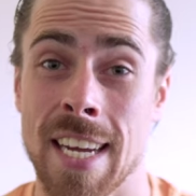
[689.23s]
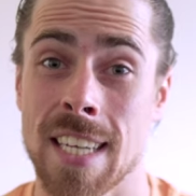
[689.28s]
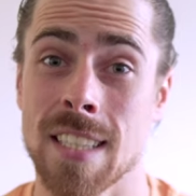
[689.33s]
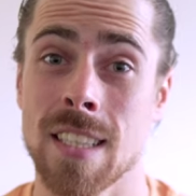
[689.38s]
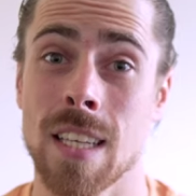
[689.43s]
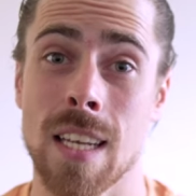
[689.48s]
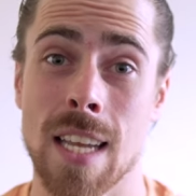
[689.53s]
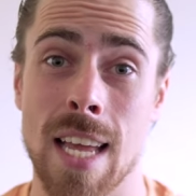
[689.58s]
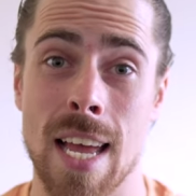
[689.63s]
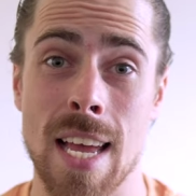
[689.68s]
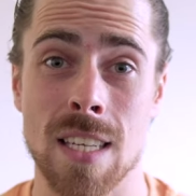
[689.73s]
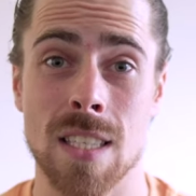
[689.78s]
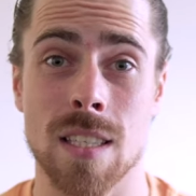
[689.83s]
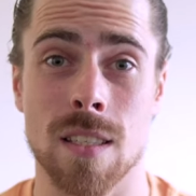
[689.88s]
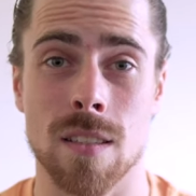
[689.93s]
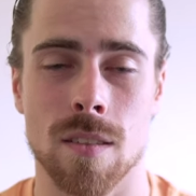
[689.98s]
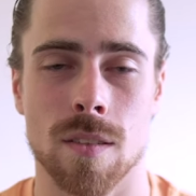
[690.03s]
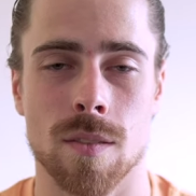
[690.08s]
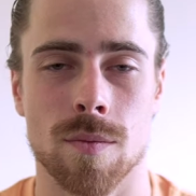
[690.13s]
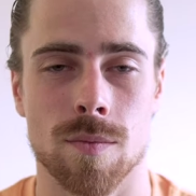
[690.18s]
And the last,
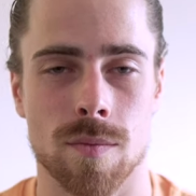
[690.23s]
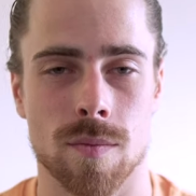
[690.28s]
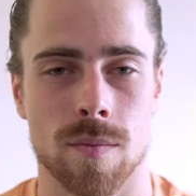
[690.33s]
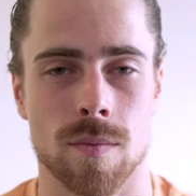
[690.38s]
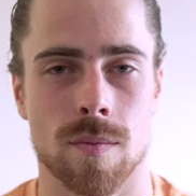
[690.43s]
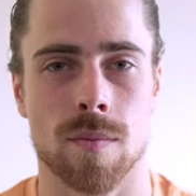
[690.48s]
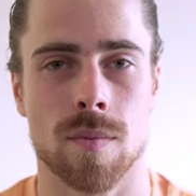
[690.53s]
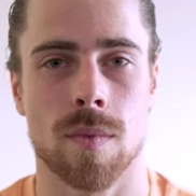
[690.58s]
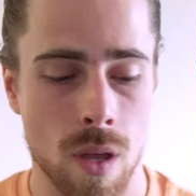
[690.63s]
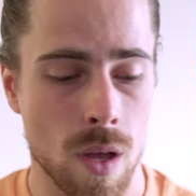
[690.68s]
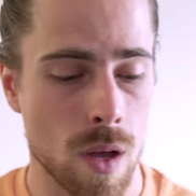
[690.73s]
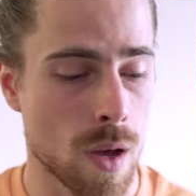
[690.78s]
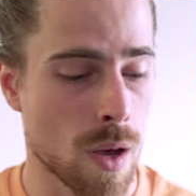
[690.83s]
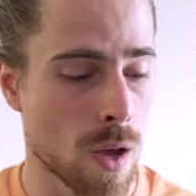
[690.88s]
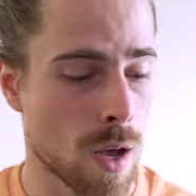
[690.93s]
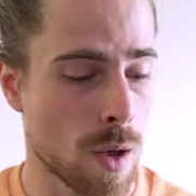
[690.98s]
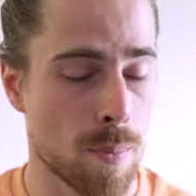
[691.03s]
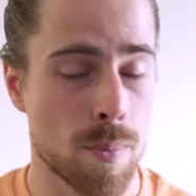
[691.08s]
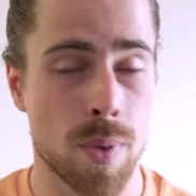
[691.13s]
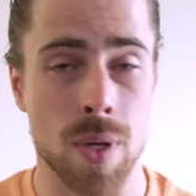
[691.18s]

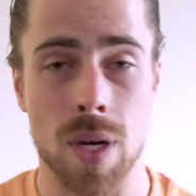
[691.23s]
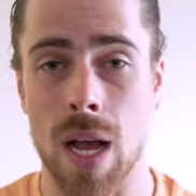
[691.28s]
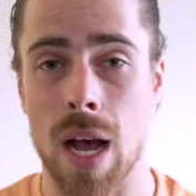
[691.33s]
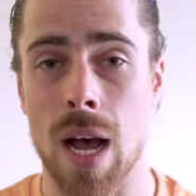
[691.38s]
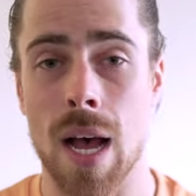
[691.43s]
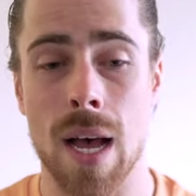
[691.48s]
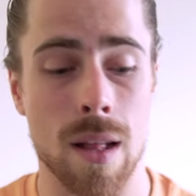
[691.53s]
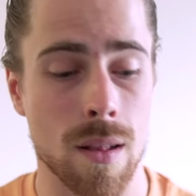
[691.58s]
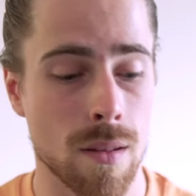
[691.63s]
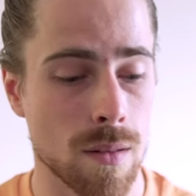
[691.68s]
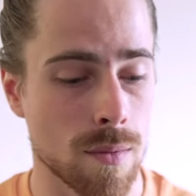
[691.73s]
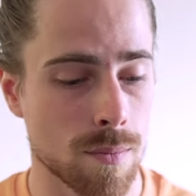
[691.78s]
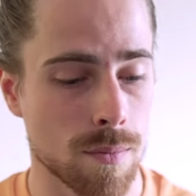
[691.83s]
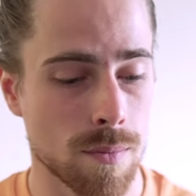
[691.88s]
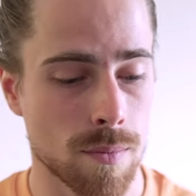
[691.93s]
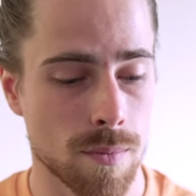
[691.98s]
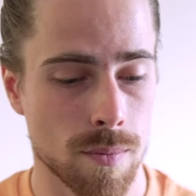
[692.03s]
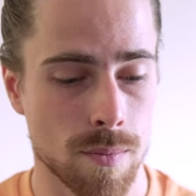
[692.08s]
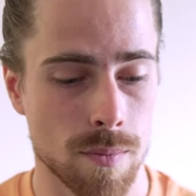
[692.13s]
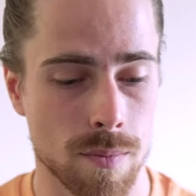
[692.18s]
uh, but
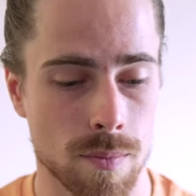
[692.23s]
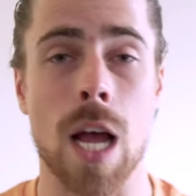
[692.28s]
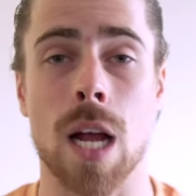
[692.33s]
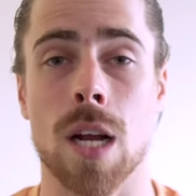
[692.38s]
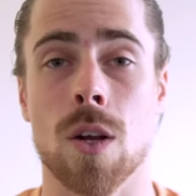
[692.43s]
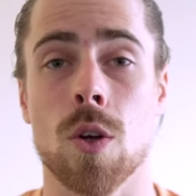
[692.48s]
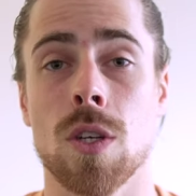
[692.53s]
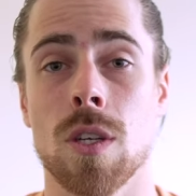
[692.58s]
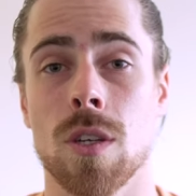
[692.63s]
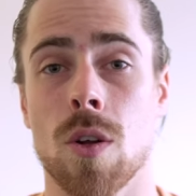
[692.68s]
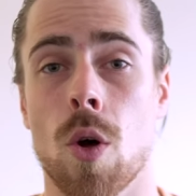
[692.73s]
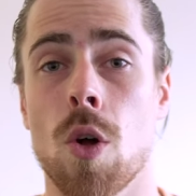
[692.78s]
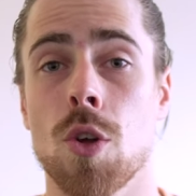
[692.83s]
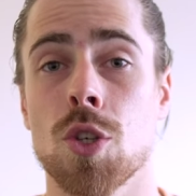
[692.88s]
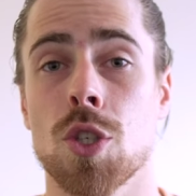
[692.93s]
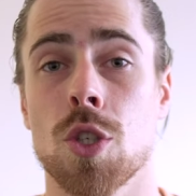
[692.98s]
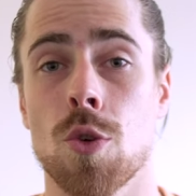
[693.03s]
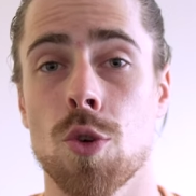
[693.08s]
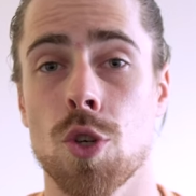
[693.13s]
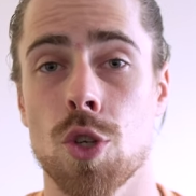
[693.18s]
I'll, I can
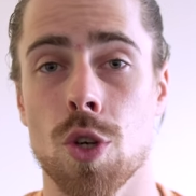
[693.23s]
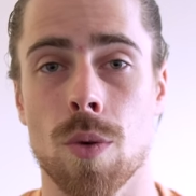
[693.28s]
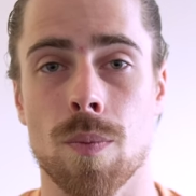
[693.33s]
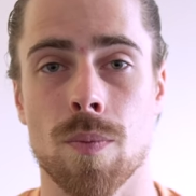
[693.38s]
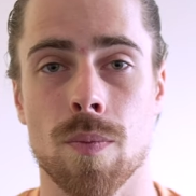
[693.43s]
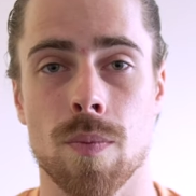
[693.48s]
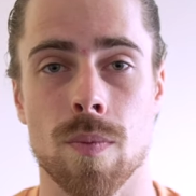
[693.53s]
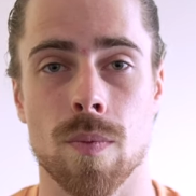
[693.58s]
also show.